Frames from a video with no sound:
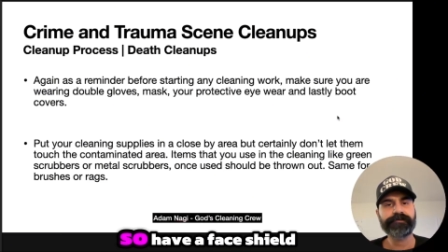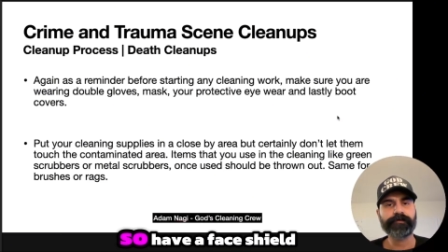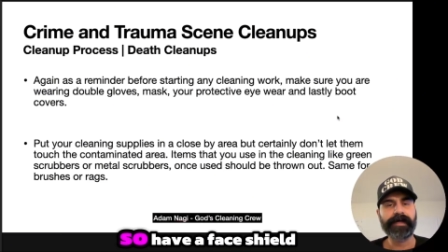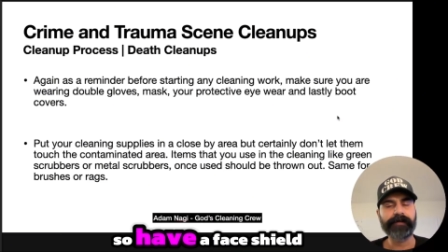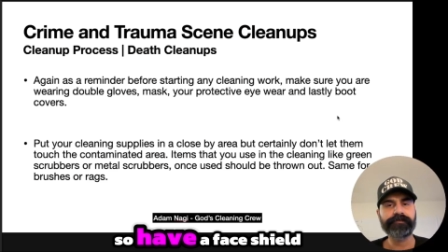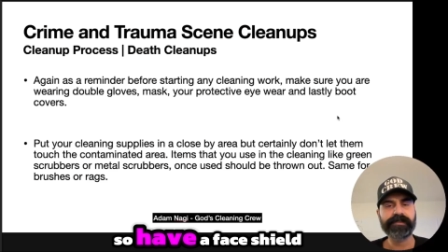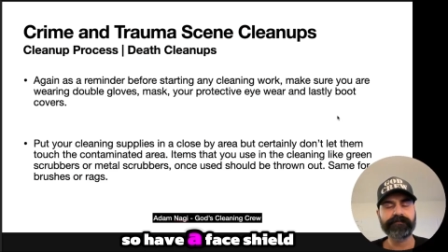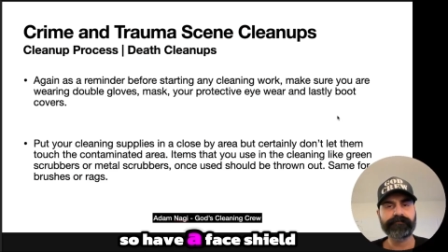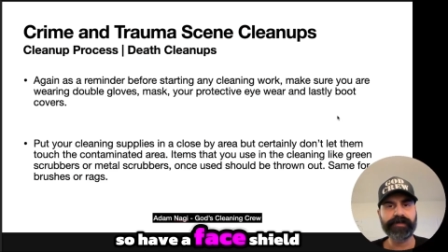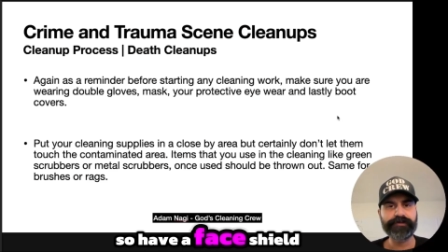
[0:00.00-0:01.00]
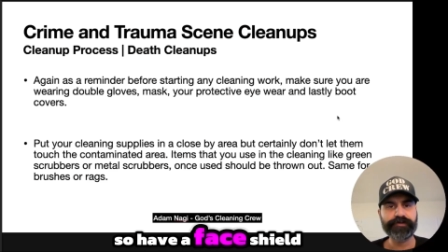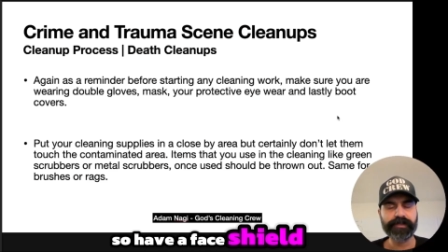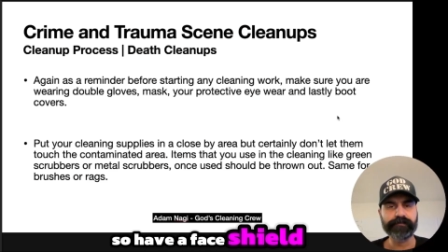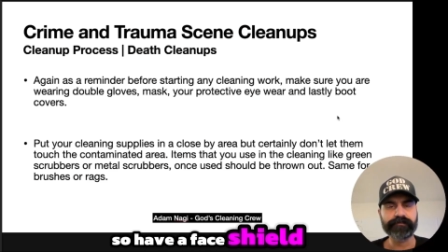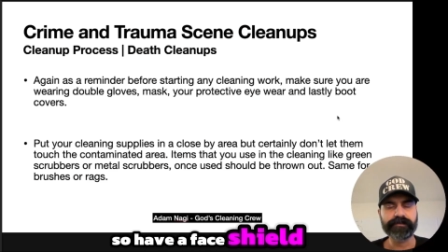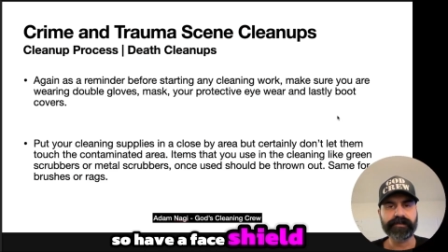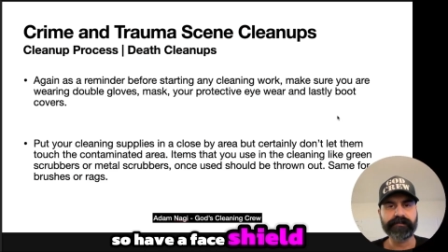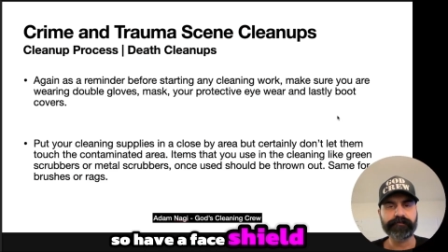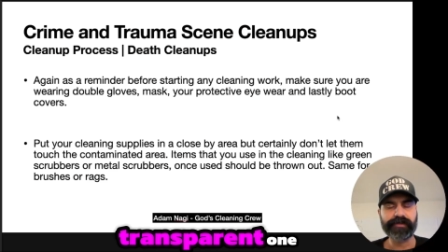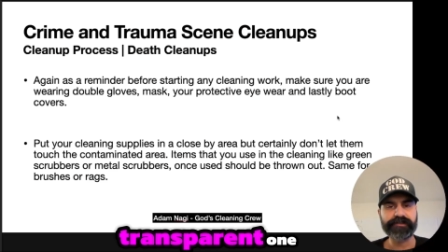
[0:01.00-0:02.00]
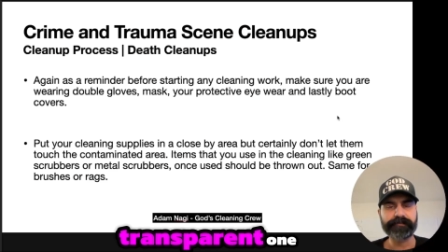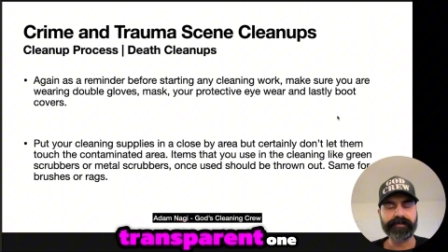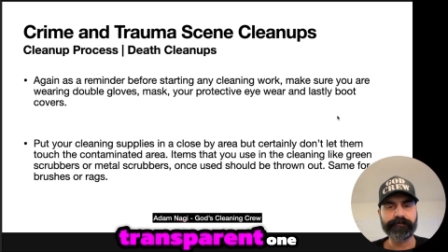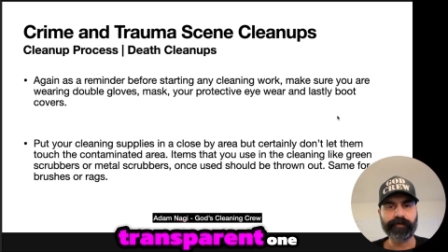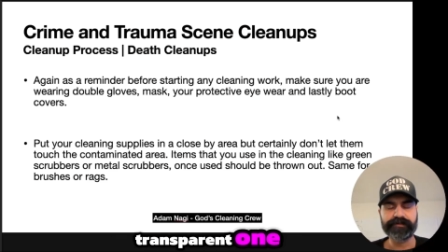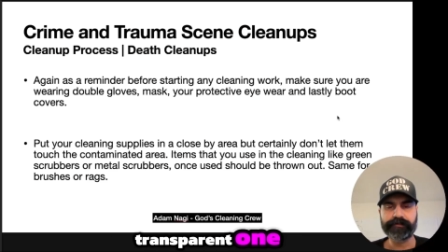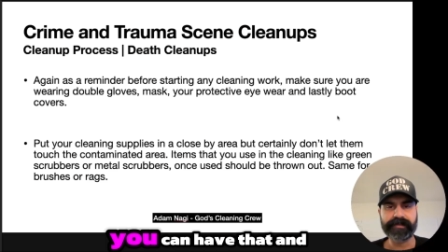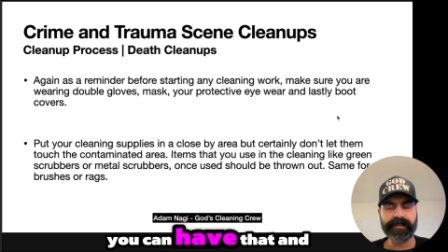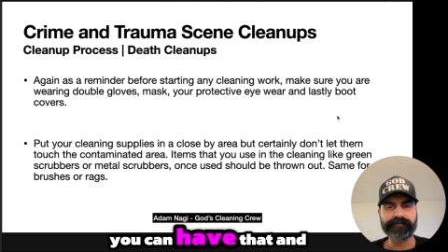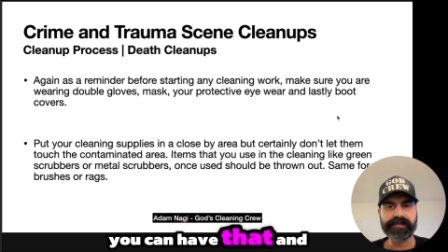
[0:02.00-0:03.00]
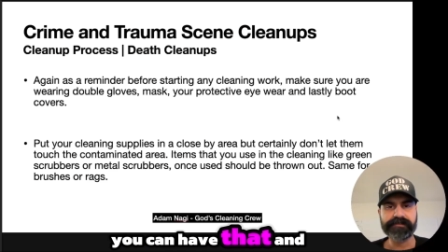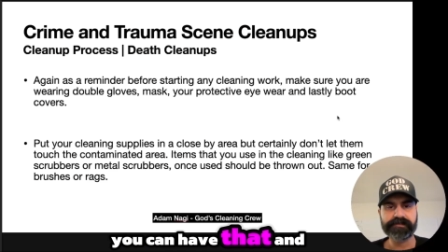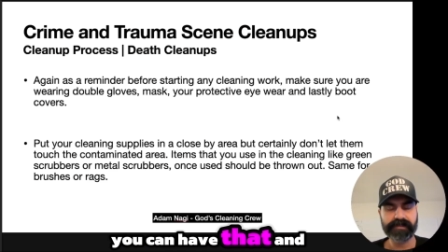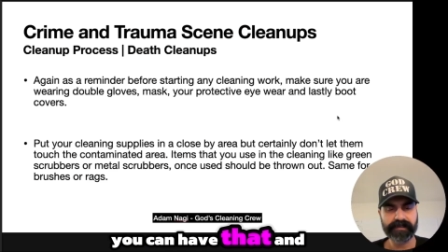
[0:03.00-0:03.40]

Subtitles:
So have a face shield, a transparent one, you can have that.